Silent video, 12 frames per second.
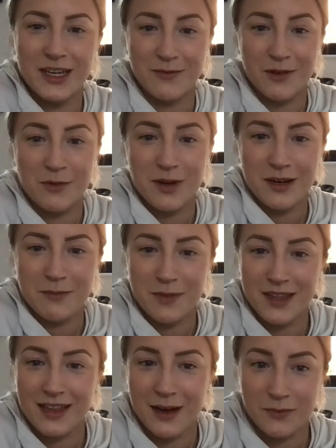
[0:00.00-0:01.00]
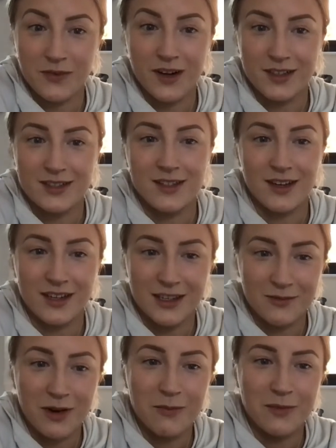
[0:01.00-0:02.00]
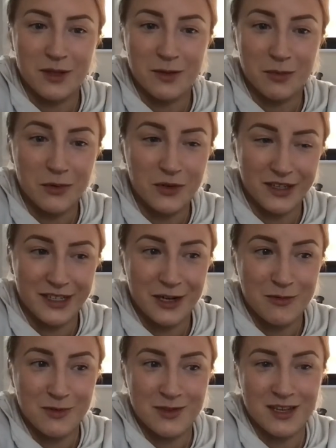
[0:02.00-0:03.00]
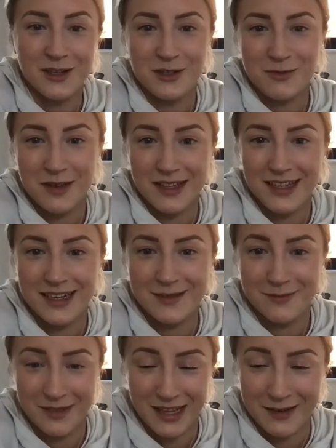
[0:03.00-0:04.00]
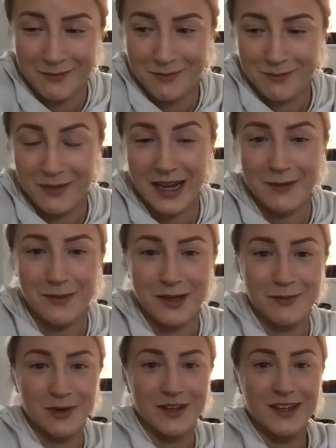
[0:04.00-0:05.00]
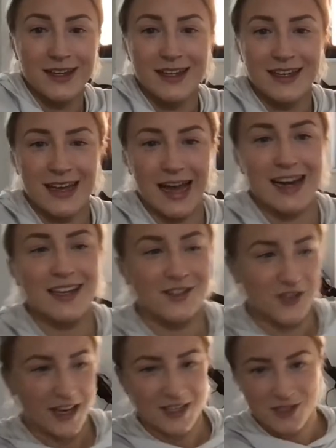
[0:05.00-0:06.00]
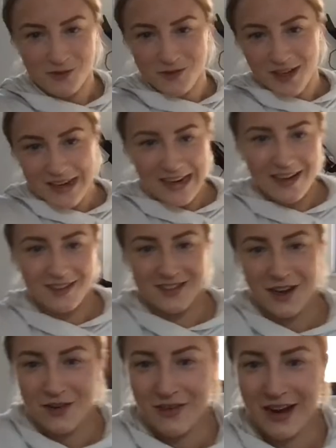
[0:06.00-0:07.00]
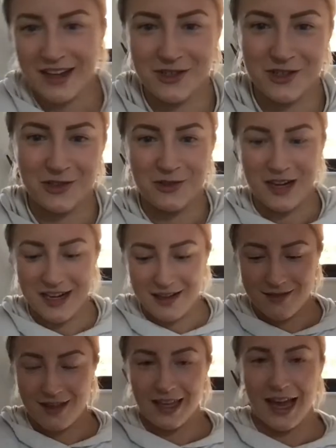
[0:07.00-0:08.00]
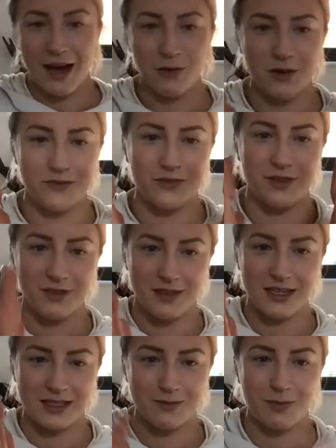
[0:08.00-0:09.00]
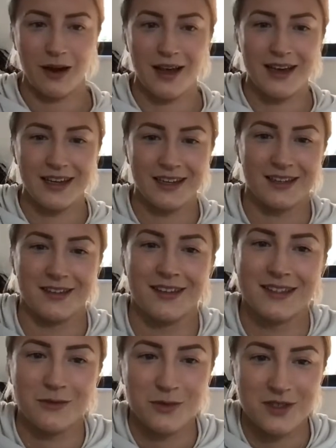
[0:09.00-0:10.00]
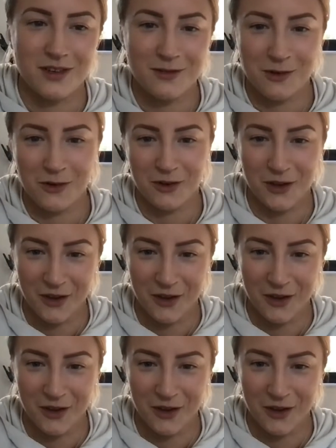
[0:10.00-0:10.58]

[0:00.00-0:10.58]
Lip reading: everyone and be that fast that I could run with the ball and no one touch me, then maybe. But any change of direction or anything out of this plane is also not